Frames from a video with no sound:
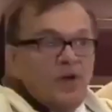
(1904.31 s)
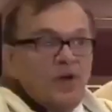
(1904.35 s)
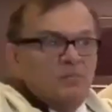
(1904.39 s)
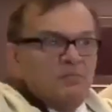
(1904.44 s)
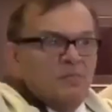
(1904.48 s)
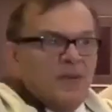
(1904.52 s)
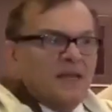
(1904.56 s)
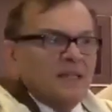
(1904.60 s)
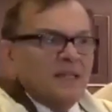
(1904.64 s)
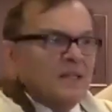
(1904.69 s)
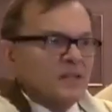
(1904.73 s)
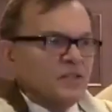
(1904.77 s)

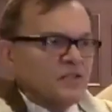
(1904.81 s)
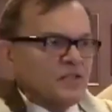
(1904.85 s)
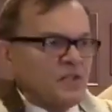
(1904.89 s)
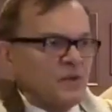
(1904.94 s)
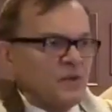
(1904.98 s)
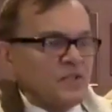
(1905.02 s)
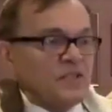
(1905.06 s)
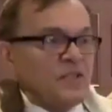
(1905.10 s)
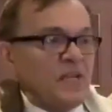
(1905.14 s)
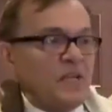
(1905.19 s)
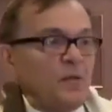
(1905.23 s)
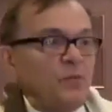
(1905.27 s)
Mendelssohn
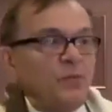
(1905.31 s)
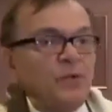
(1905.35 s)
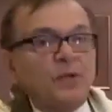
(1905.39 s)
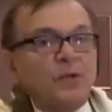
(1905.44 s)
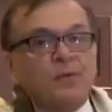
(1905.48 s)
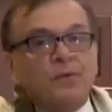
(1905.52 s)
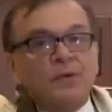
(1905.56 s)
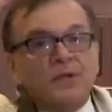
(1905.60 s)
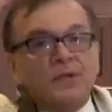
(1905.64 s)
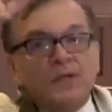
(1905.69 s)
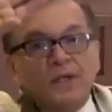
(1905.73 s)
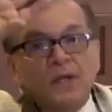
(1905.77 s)
was saying we
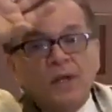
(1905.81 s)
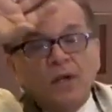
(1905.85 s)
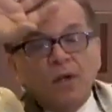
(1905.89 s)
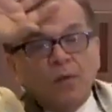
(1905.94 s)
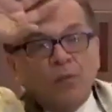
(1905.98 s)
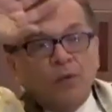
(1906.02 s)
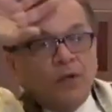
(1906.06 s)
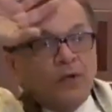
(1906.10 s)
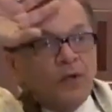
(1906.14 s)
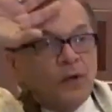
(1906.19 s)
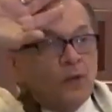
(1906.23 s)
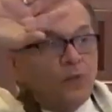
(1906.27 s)
we
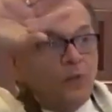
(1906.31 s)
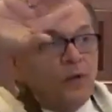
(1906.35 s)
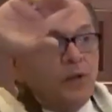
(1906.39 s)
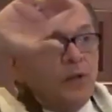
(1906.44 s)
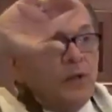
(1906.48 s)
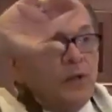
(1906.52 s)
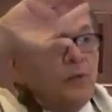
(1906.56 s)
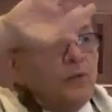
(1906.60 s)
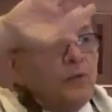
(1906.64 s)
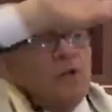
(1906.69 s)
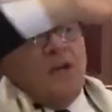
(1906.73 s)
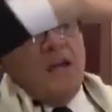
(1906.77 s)
we don't we
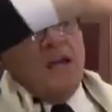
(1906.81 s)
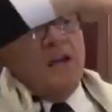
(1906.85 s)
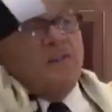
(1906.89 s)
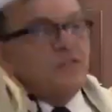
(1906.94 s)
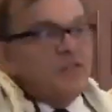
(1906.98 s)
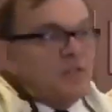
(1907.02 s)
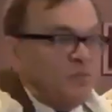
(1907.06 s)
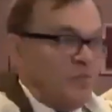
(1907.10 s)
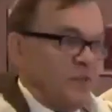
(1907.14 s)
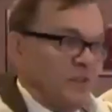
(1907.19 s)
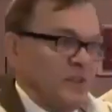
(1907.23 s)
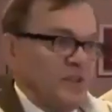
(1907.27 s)
we don't have
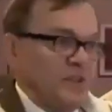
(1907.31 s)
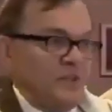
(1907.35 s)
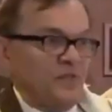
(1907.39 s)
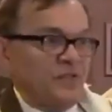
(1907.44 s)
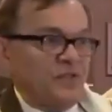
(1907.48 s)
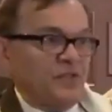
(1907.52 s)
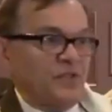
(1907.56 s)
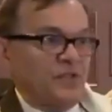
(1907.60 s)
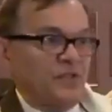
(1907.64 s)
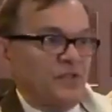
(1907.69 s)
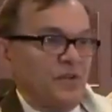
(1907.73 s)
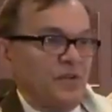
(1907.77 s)
any
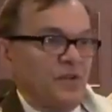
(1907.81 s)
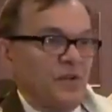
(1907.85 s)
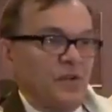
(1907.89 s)
beliefs.